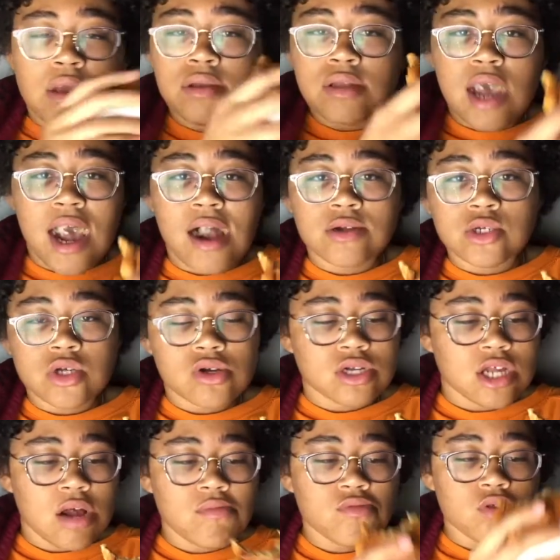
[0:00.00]
The outro,
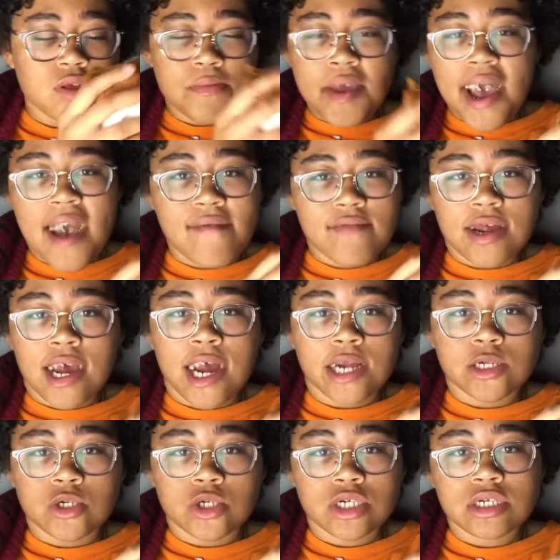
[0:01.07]
because I'm really be having an
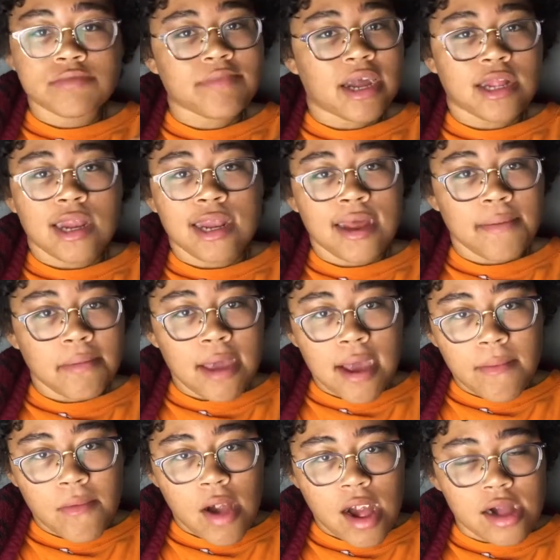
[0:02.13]
outro. Just smack the damn
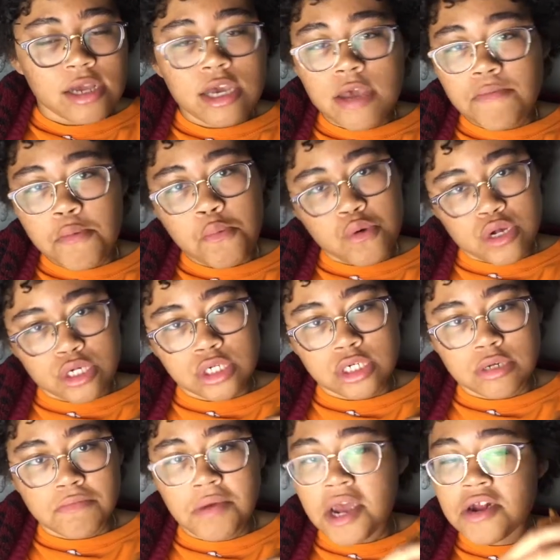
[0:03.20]
camera and keep it
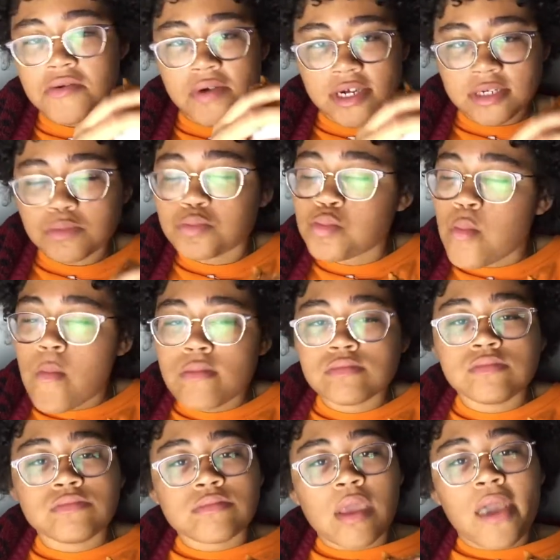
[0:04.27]
pushing. But anyway,
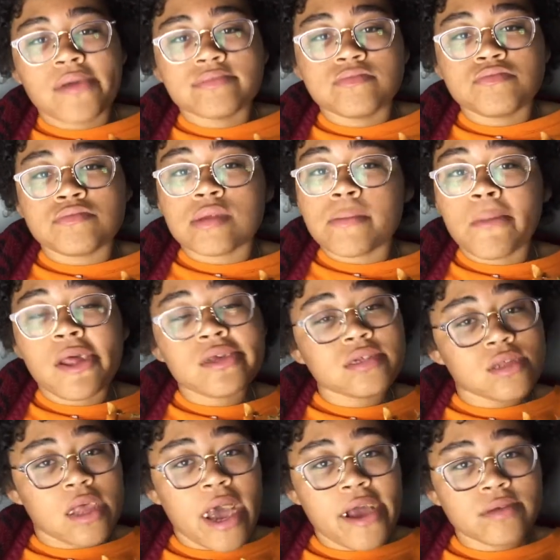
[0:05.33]
please
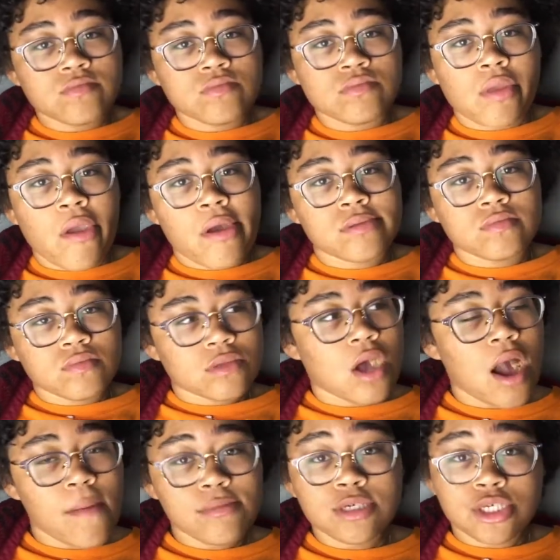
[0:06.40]
like,
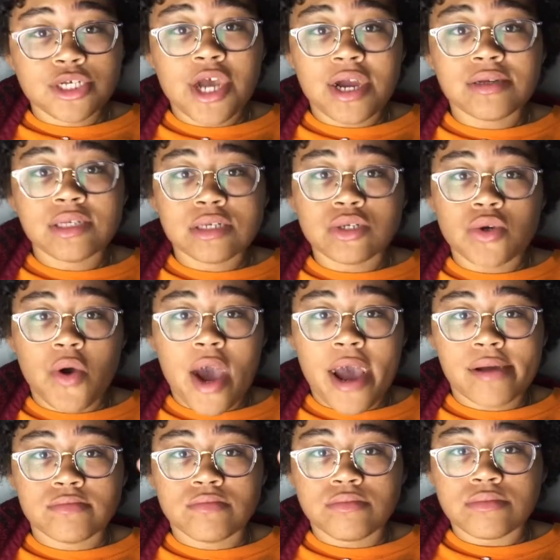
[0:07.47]
comment, share, and
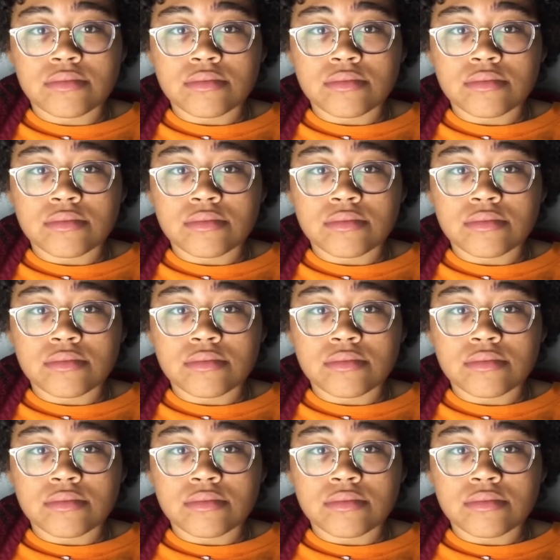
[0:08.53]
subscribe.